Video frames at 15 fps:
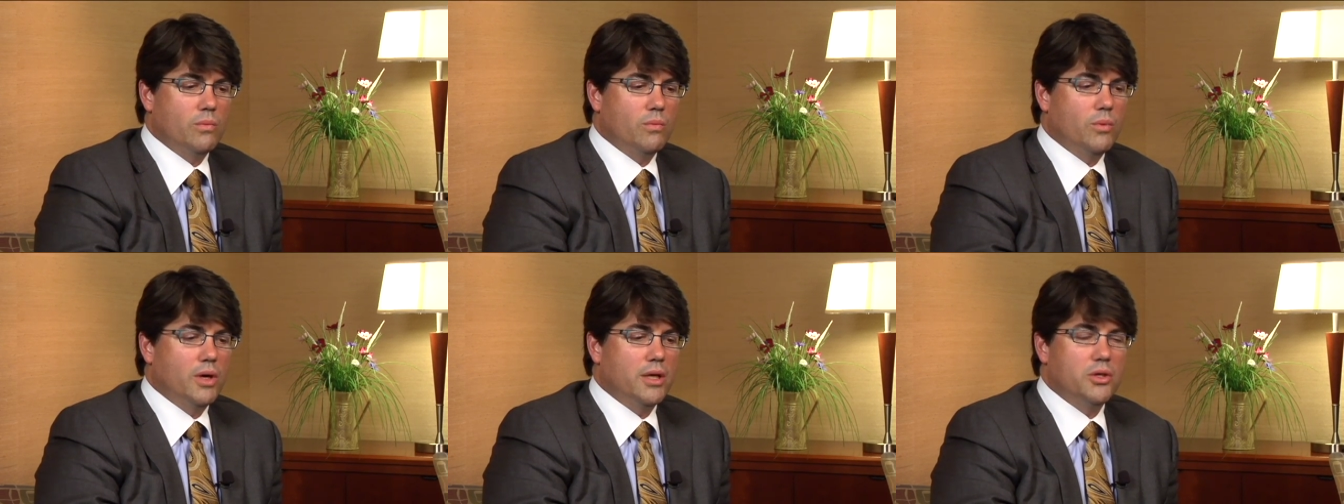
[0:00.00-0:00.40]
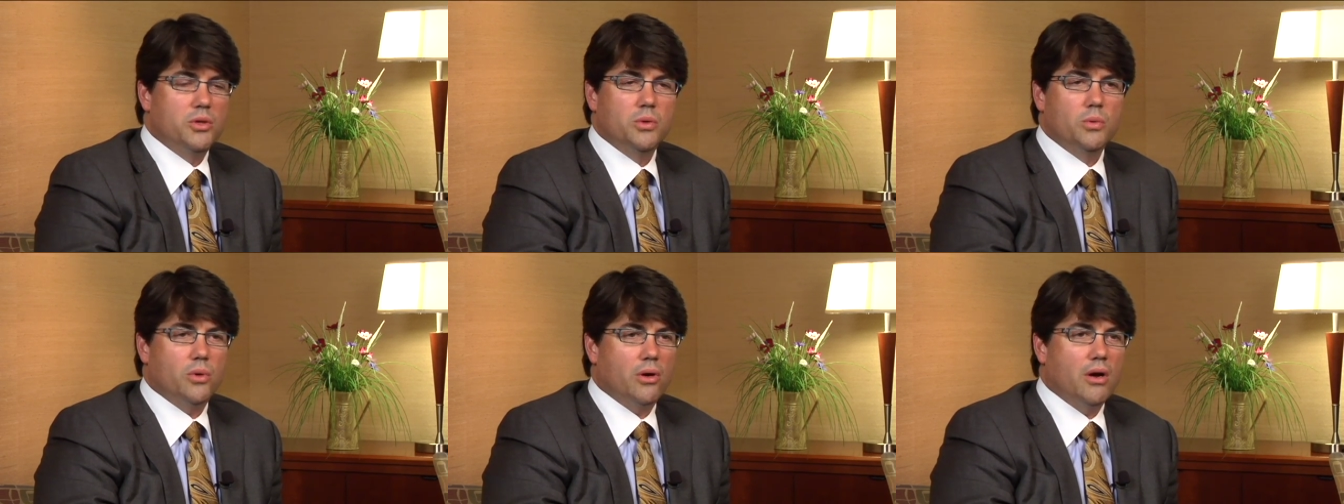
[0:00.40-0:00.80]
what
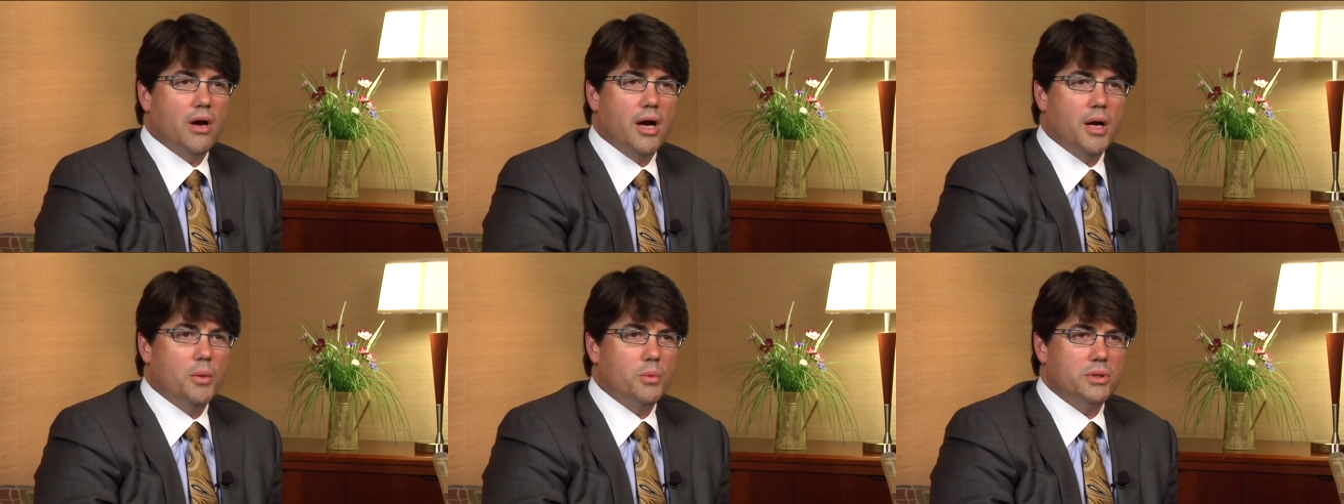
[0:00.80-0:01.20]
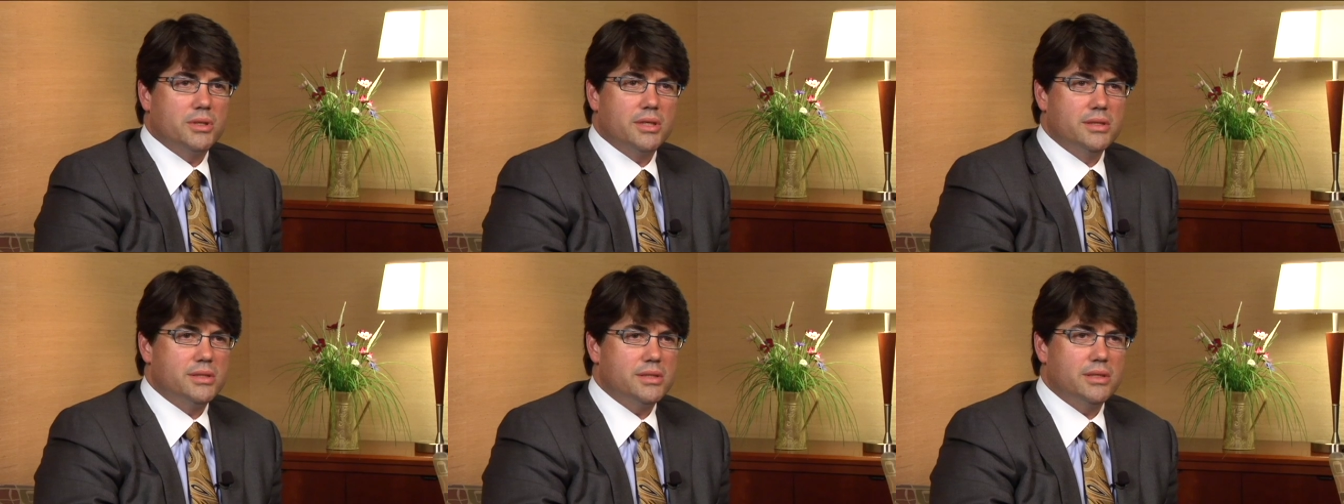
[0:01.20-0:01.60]
you or I would
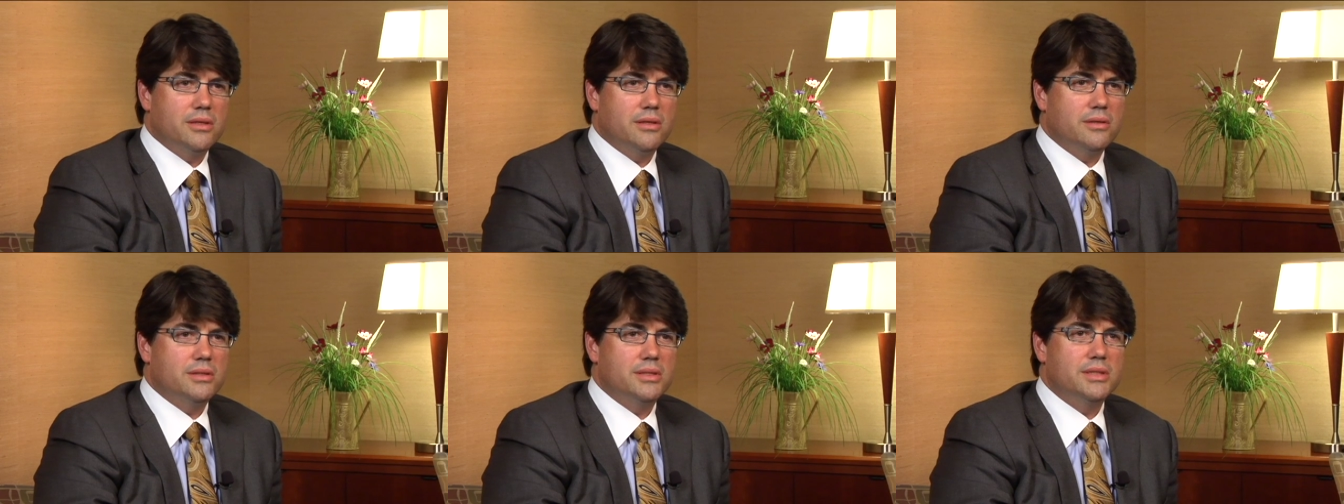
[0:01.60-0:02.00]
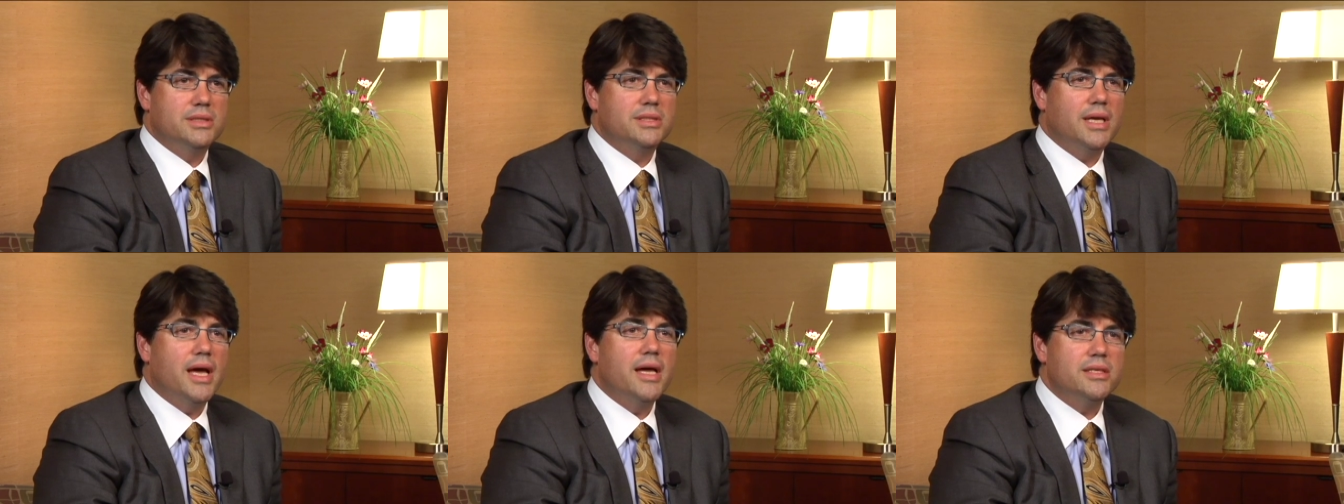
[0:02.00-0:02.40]
consider
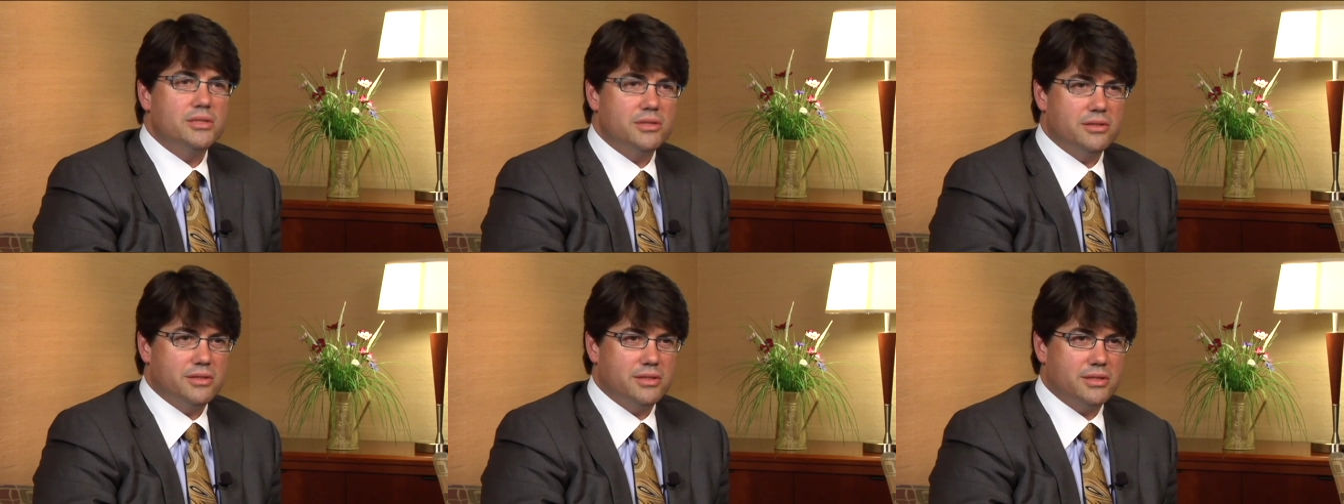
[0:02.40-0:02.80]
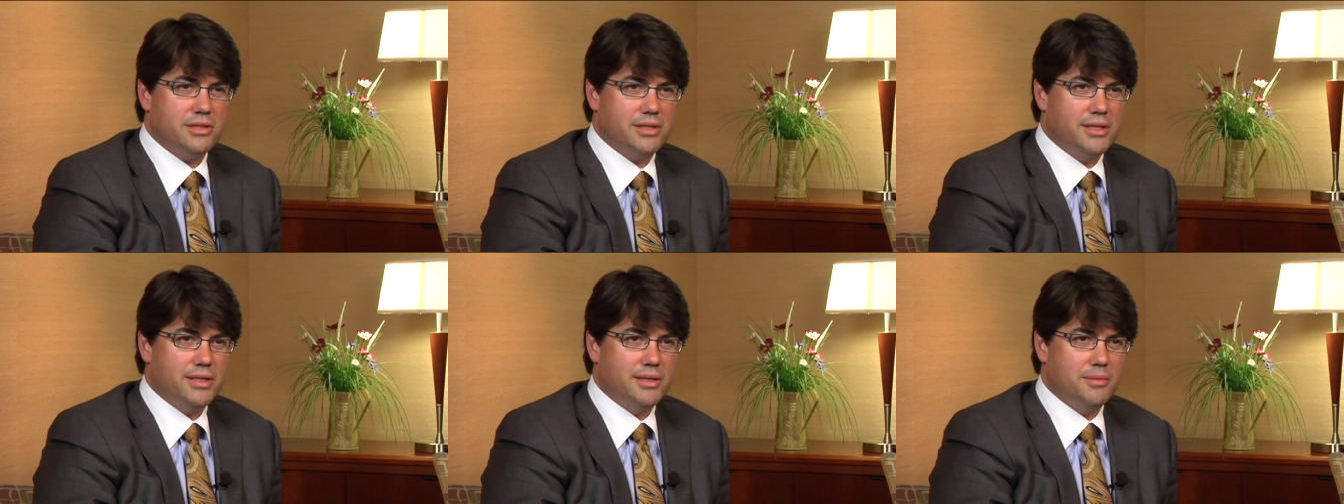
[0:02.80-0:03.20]

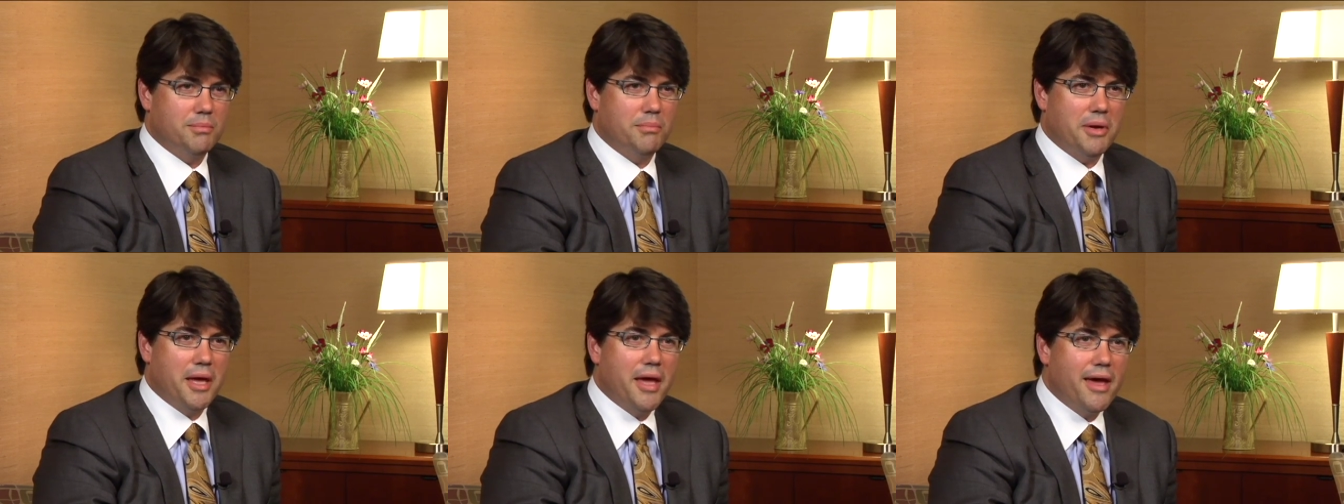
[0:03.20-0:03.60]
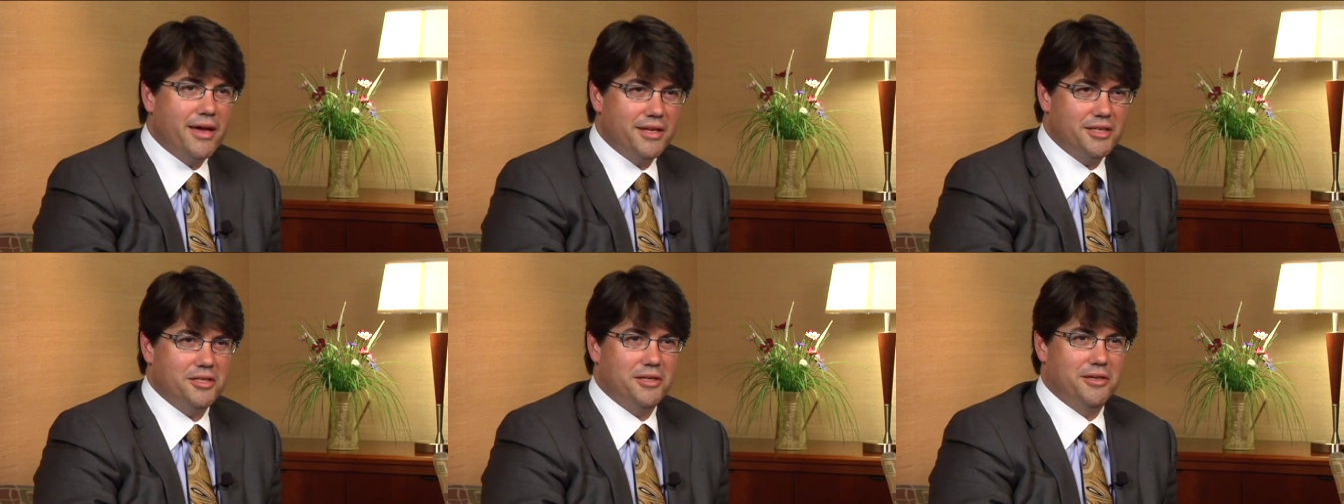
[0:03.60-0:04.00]
disastrously
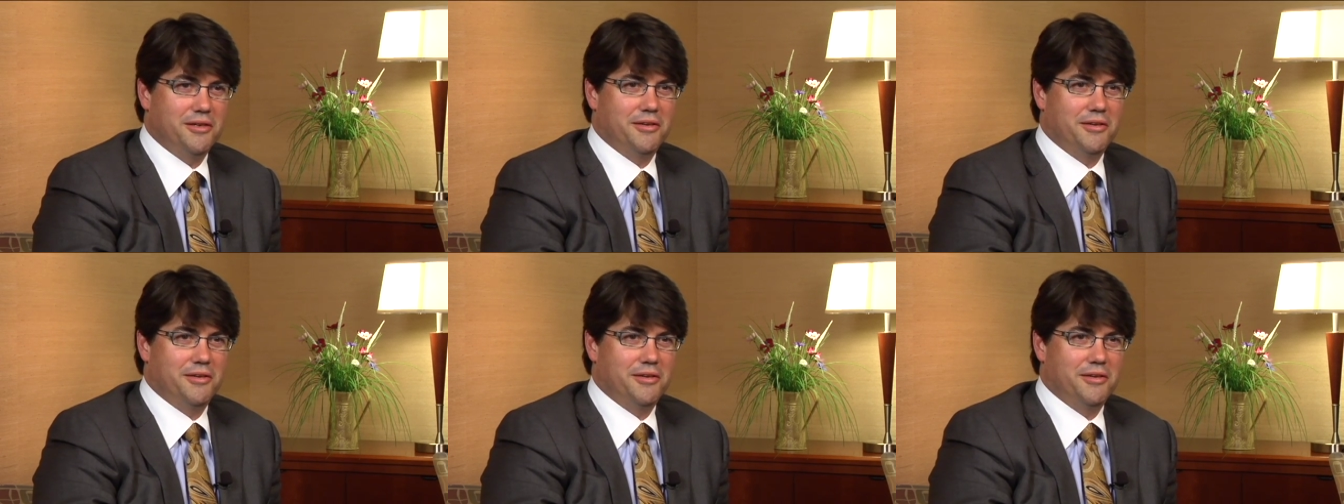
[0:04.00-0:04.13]
bad